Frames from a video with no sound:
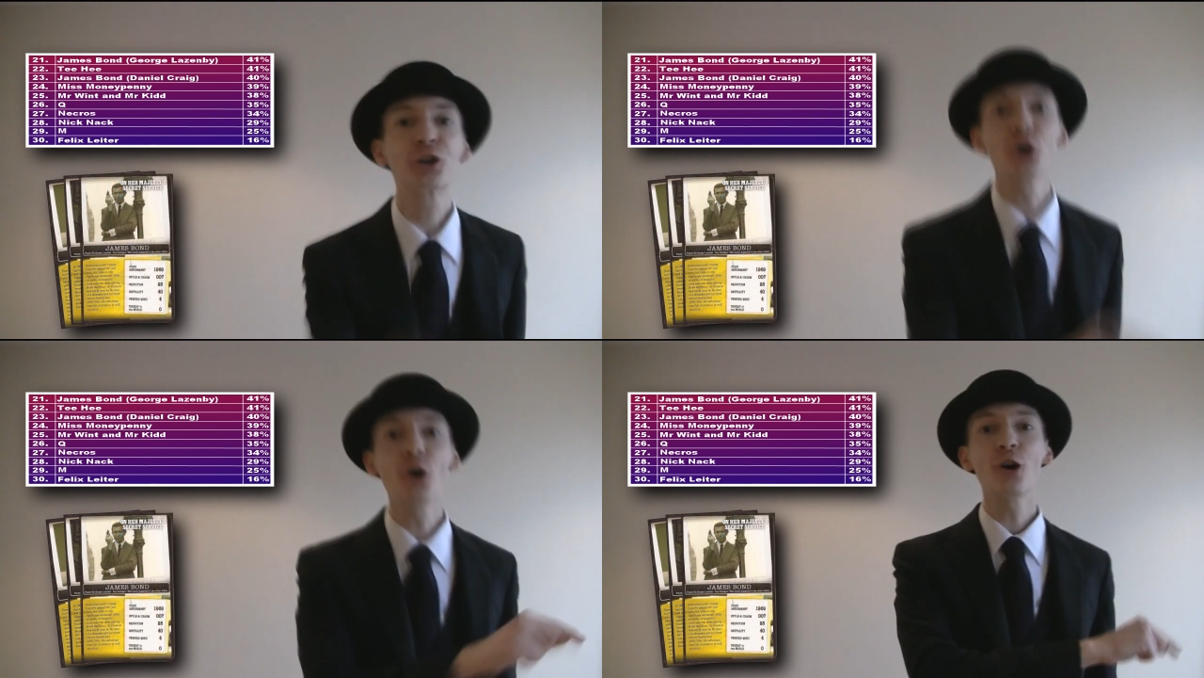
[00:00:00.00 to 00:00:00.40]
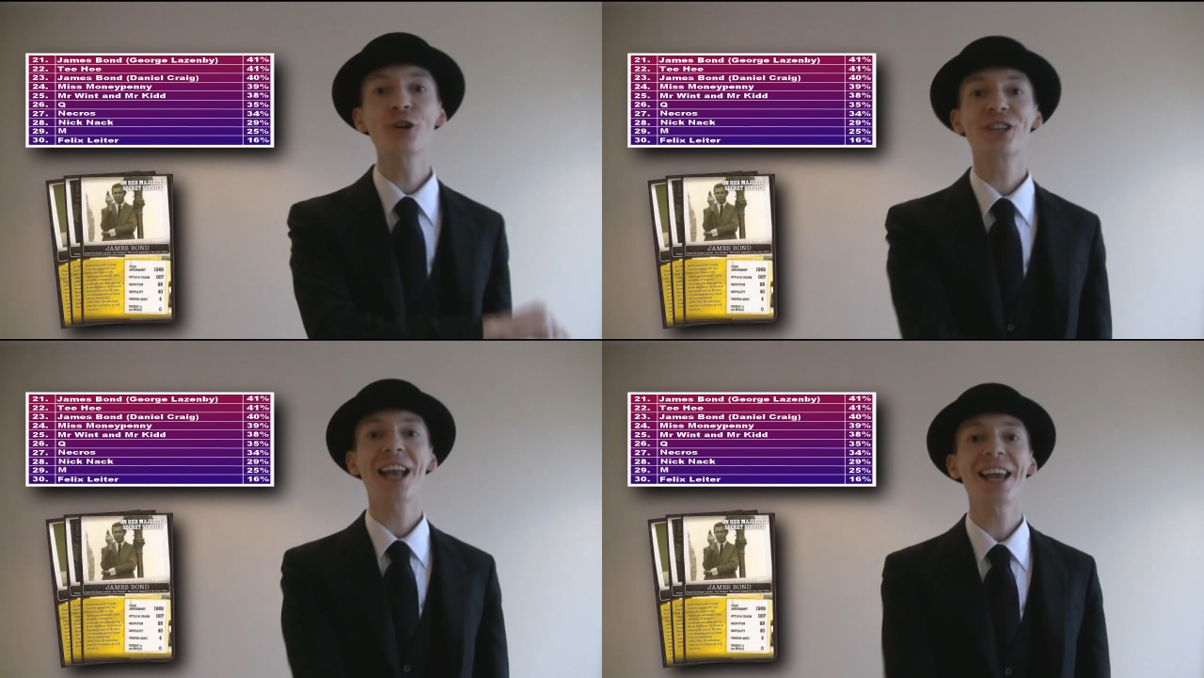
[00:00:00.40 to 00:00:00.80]

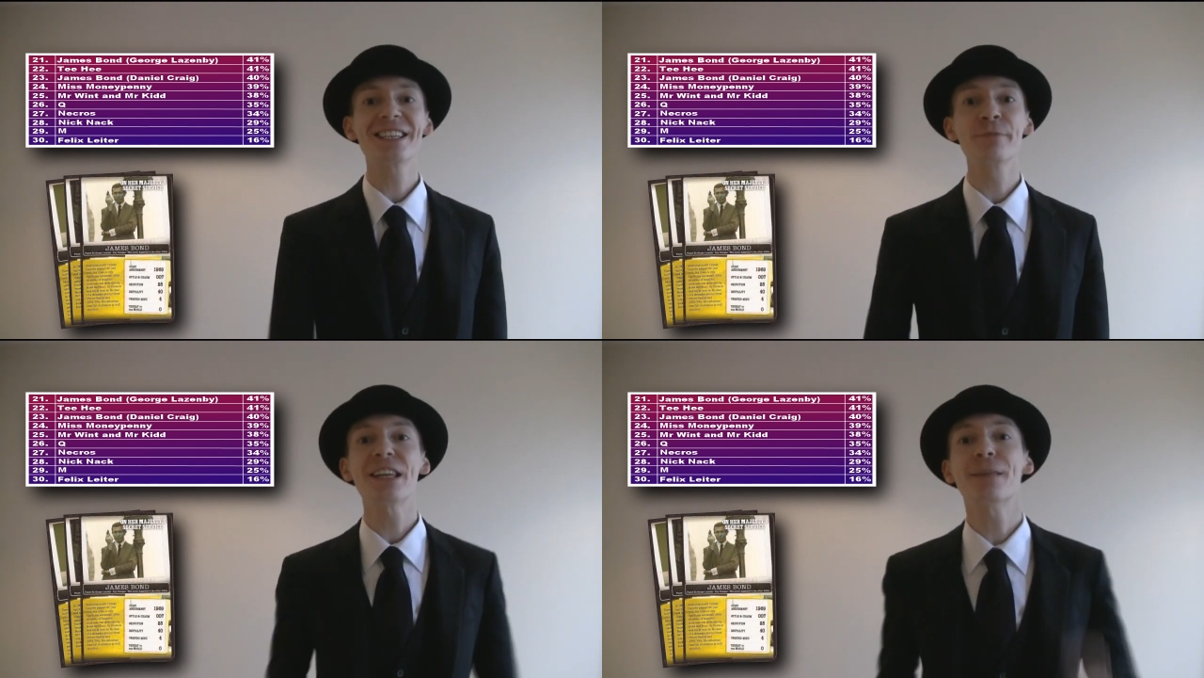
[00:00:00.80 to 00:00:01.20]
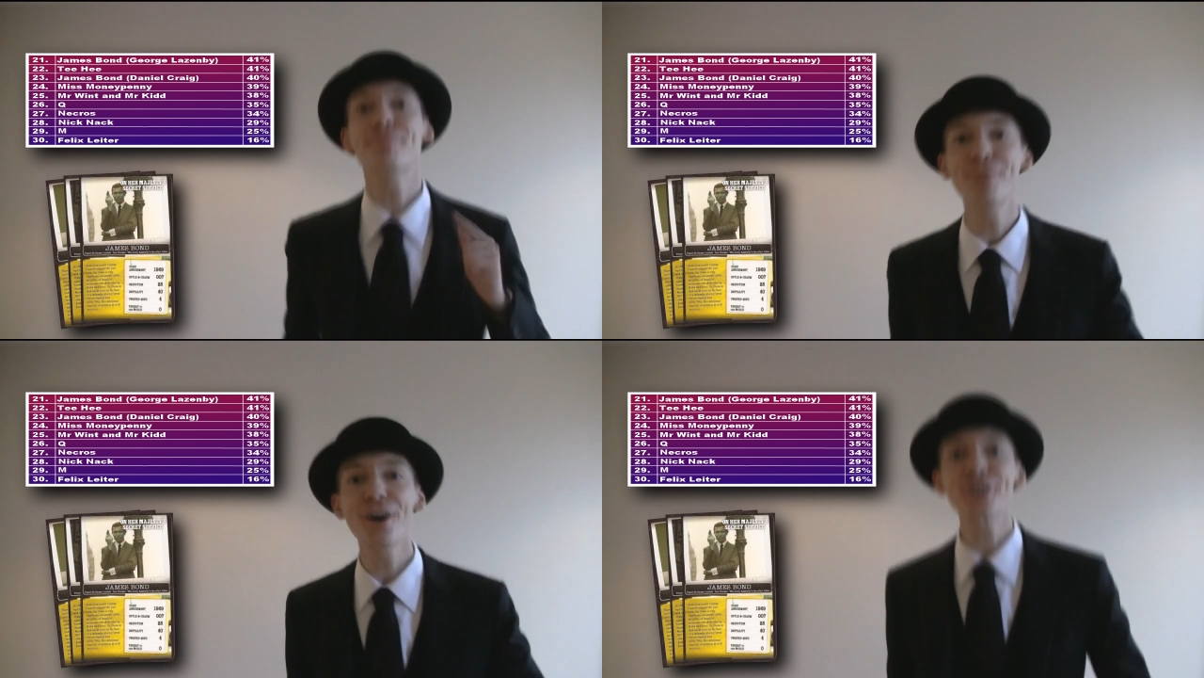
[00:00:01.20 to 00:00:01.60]
George Lazenby, the
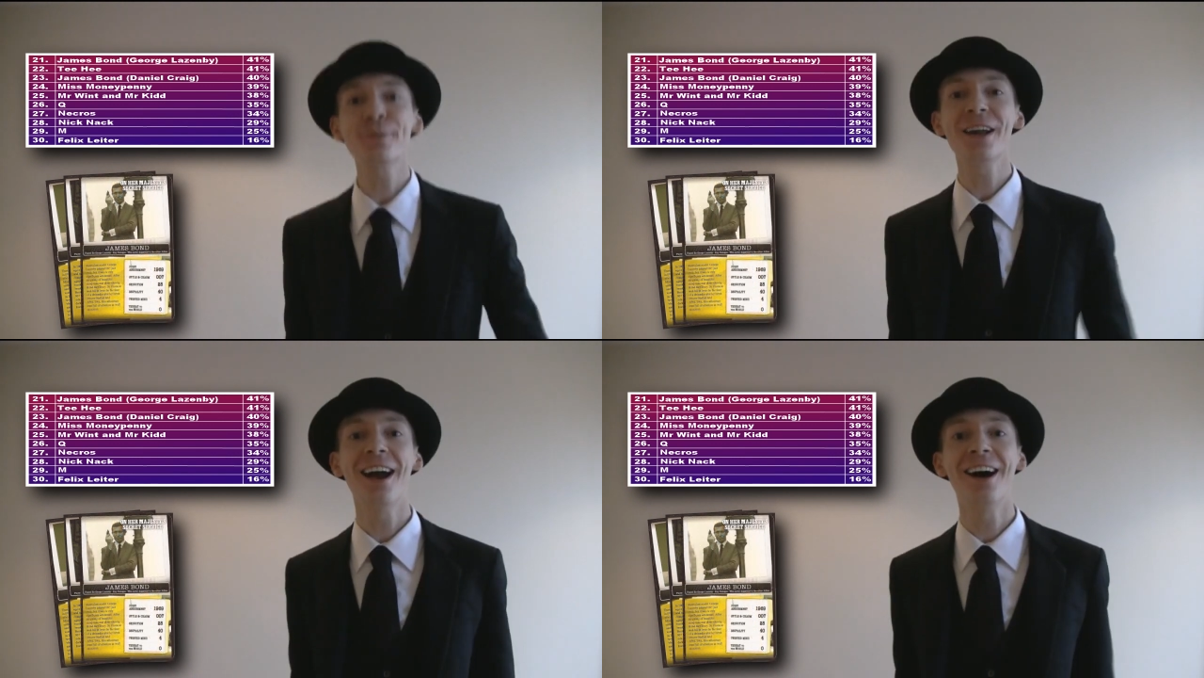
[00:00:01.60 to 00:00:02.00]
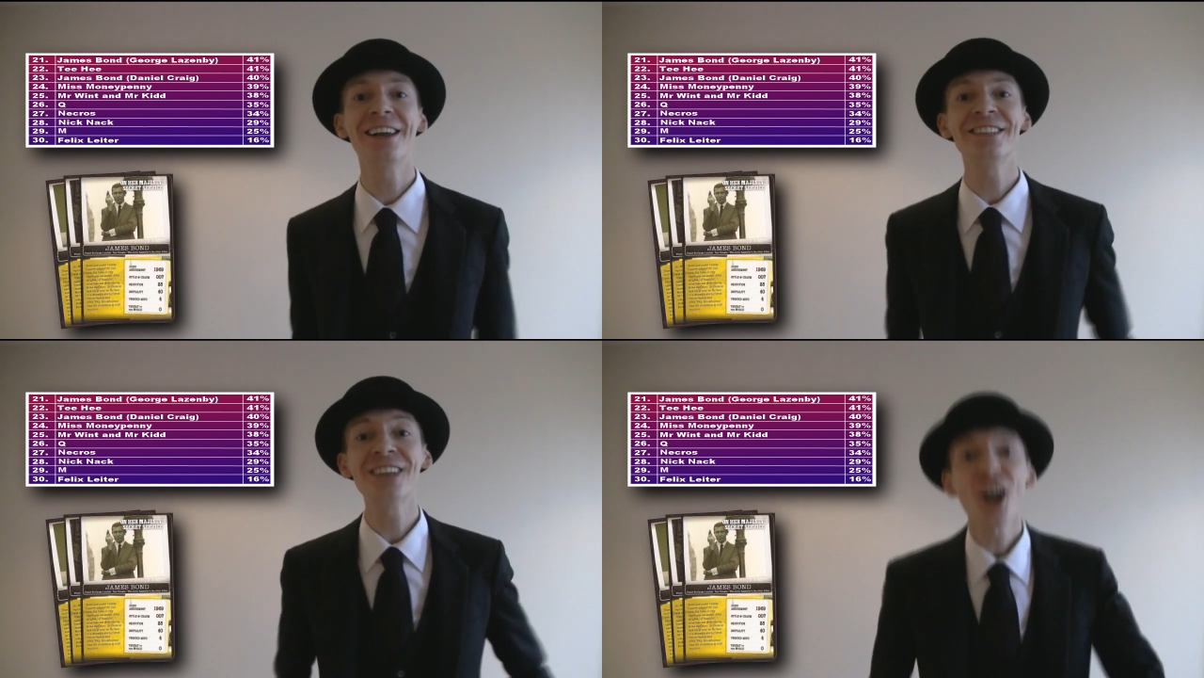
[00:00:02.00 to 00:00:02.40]
much
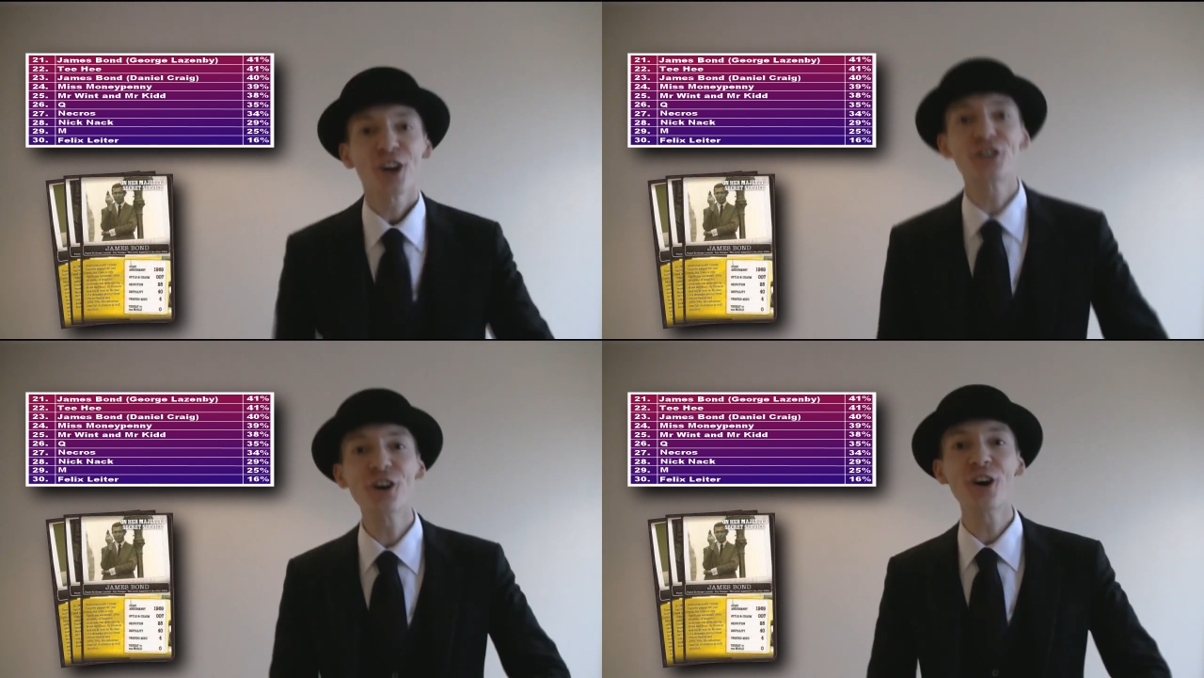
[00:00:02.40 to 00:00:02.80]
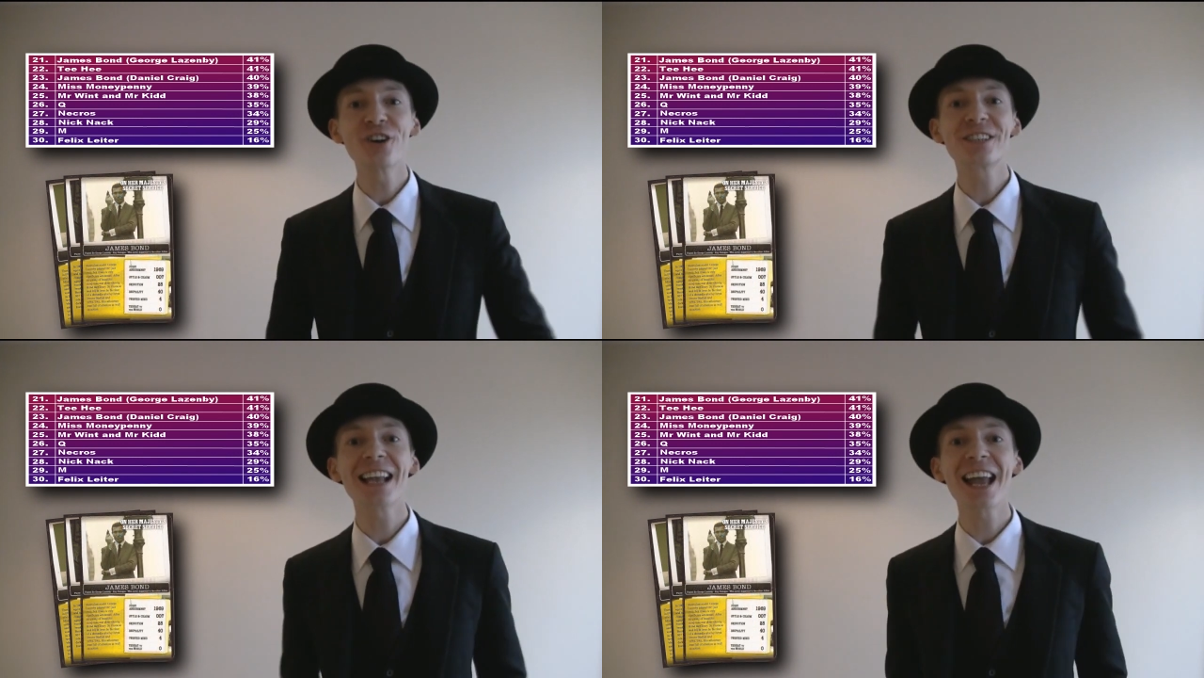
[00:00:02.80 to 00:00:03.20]
maligned
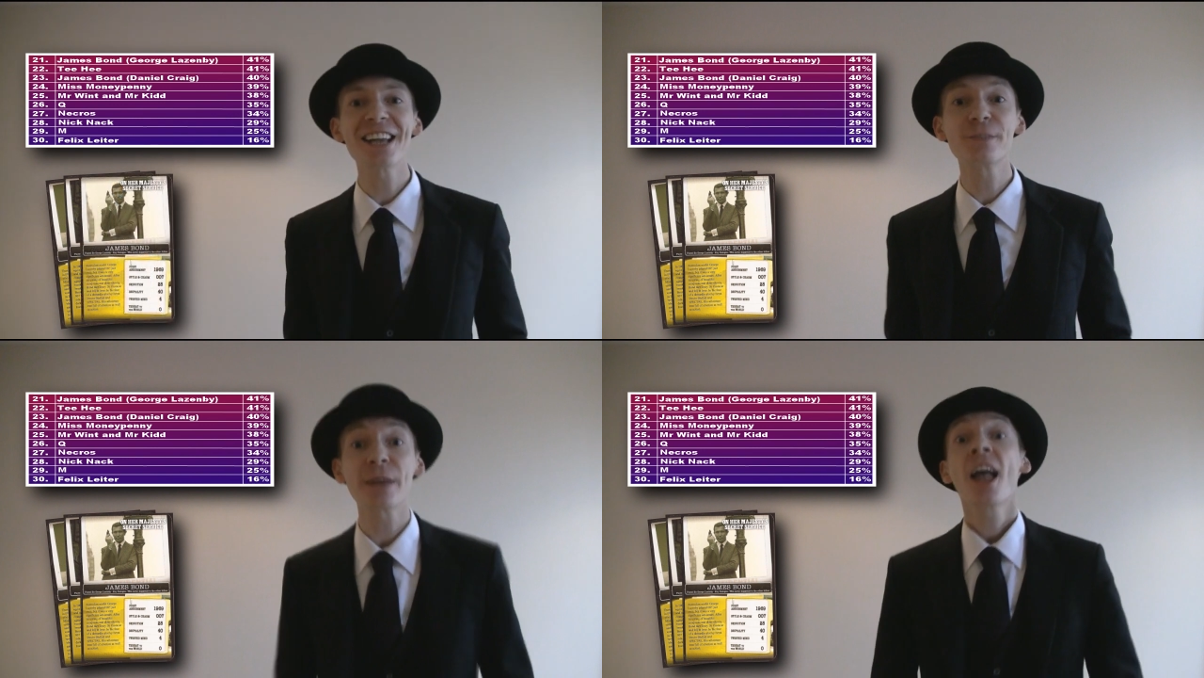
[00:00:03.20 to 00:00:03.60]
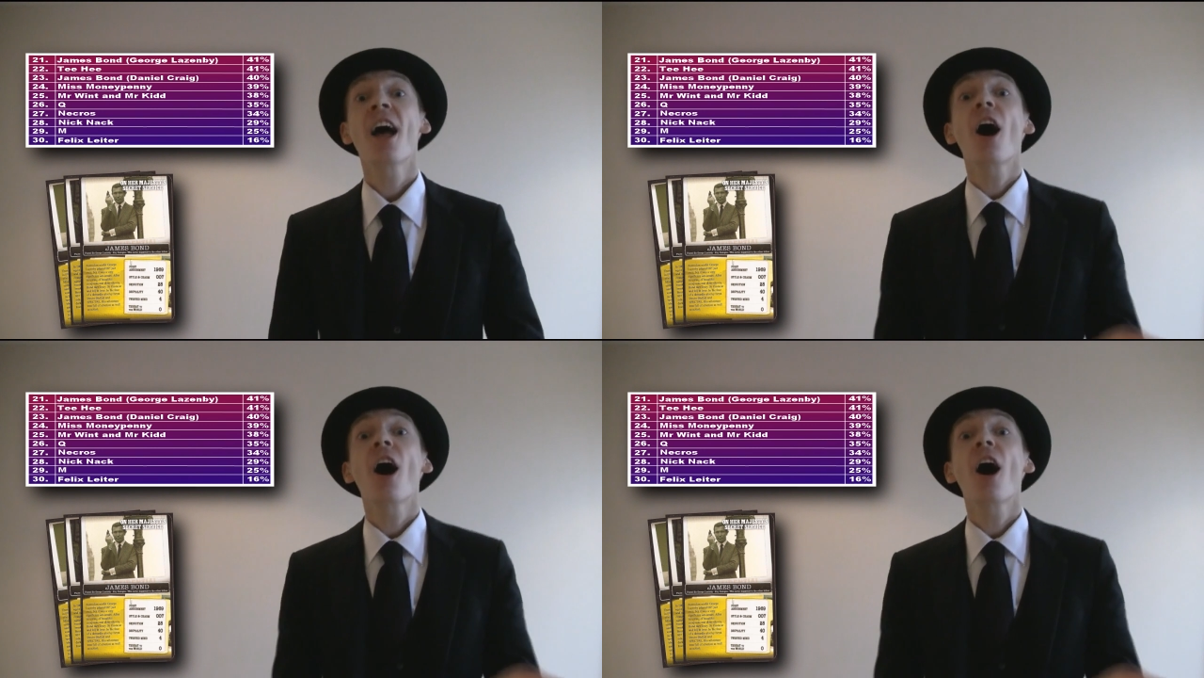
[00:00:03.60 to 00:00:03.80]
George Lazenby.